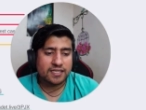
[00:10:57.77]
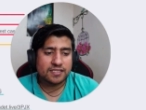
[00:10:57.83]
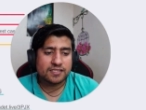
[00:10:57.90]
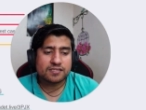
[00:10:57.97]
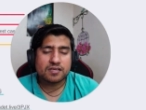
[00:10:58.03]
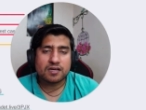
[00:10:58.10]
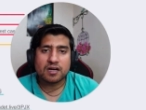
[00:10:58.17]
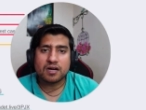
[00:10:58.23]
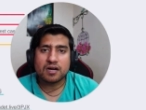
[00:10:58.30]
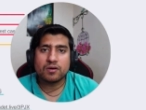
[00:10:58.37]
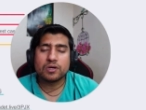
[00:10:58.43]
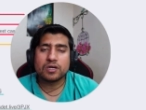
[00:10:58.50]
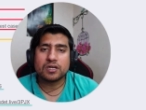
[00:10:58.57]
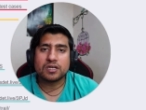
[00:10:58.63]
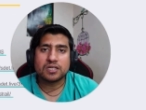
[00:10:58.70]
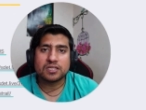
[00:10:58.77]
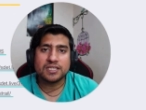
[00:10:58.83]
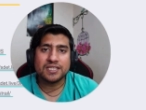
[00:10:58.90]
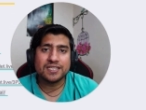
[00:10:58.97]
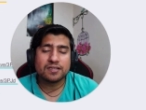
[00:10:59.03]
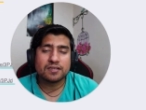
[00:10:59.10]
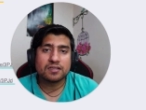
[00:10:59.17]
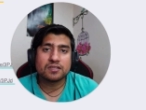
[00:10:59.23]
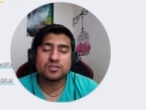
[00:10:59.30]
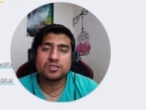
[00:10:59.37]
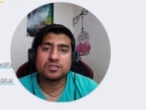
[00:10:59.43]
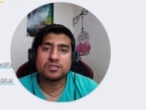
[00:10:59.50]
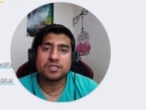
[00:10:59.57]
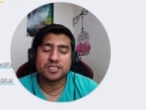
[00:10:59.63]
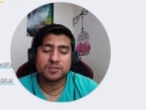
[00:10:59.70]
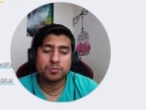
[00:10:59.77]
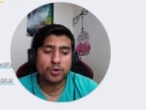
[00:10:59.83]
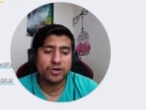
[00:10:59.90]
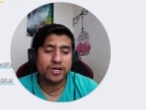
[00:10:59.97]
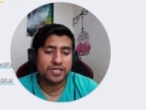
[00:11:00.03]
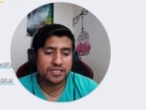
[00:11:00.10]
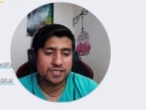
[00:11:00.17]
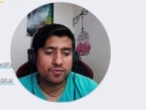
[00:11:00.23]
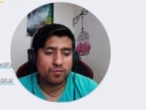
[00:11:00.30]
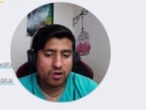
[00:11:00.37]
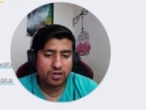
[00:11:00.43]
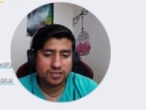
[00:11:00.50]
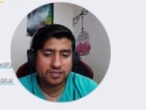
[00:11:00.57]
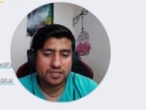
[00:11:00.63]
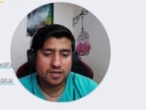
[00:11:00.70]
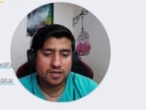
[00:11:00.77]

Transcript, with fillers: is how uh, the so exploratory testing works.